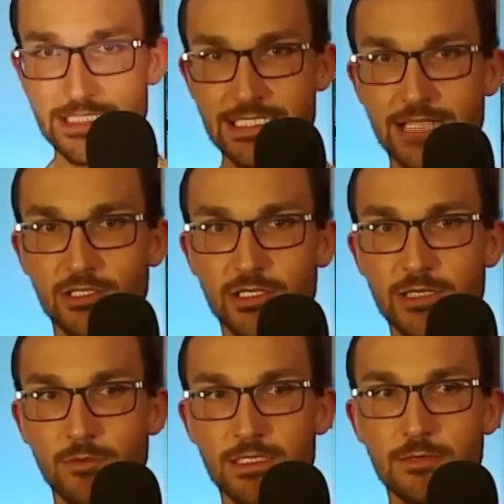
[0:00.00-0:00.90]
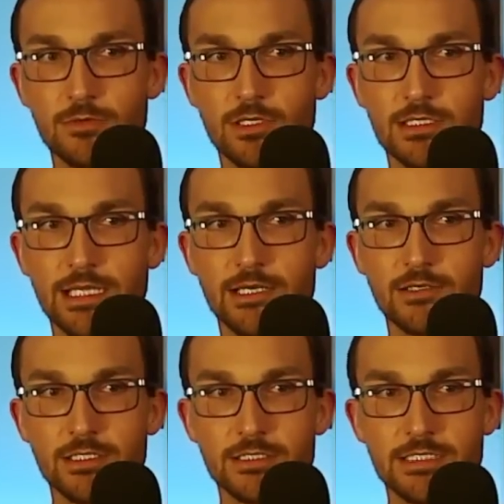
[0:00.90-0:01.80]
take a look at what they were looking like
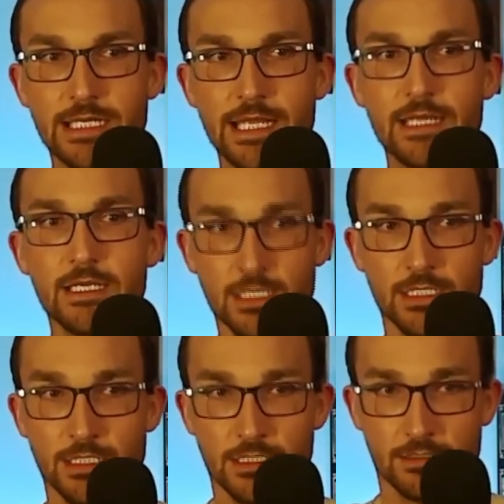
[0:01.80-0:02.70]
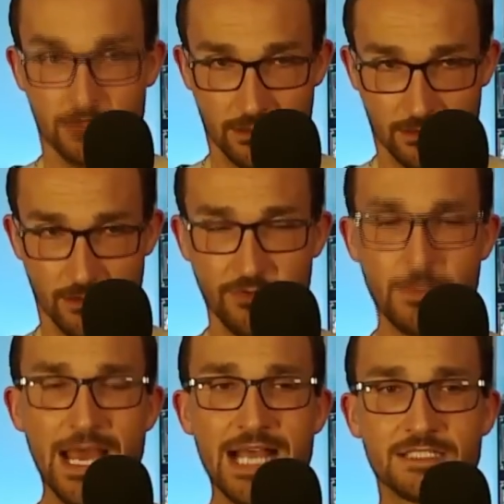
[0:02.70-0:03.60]
earlier today. Over the
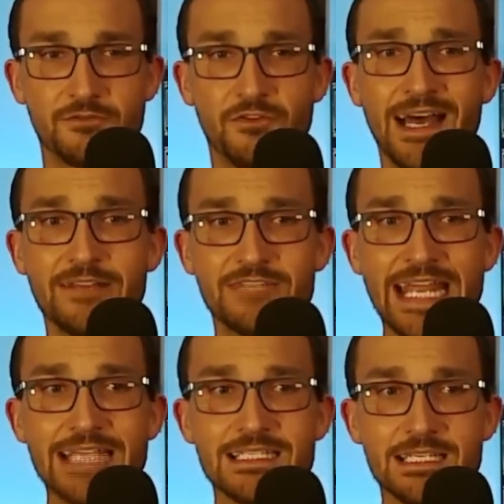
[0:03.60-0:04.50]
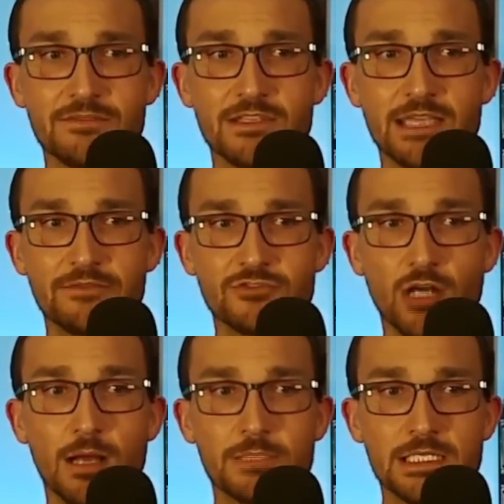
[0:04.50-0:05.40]
past 5 days, even, they've
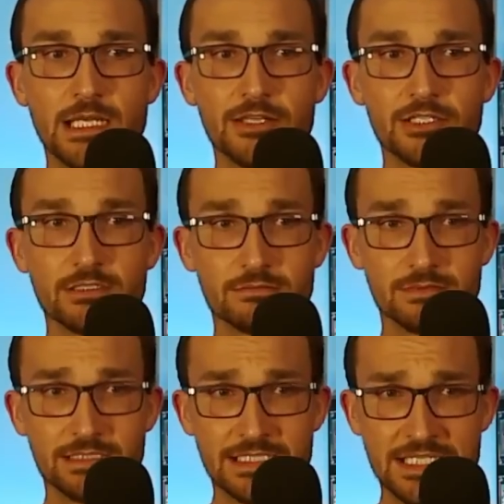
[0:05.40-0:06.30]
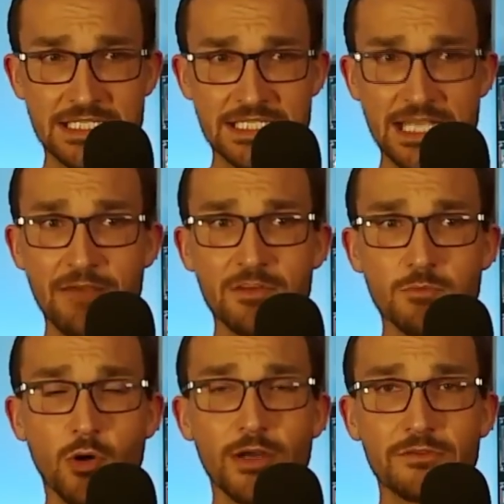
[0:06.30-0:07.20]
dropped another
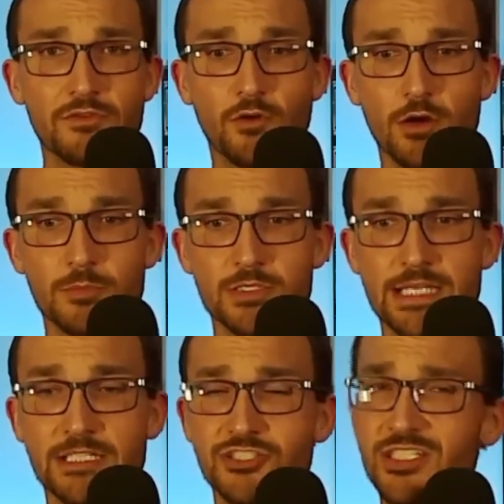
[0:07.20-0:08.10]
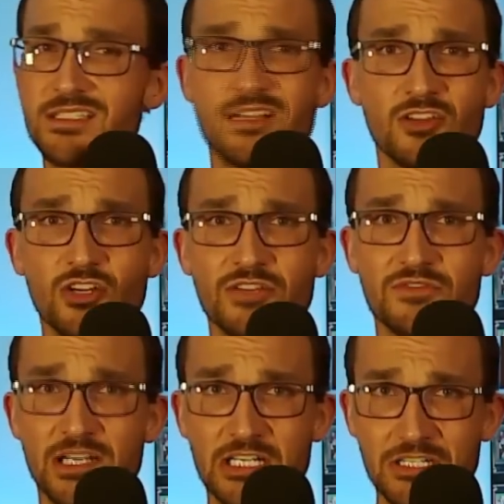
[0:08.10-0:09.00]
7.4%. Shit's not looking
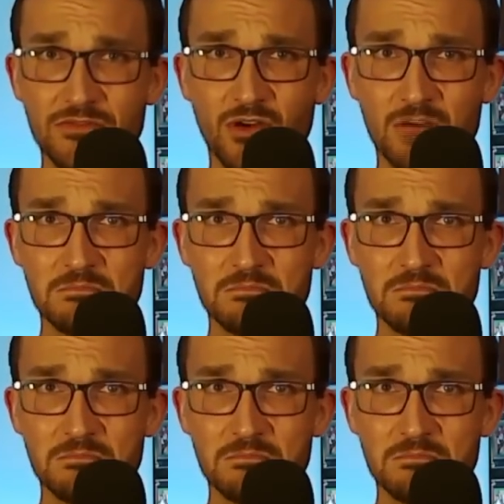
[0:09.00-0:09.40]
very good for them,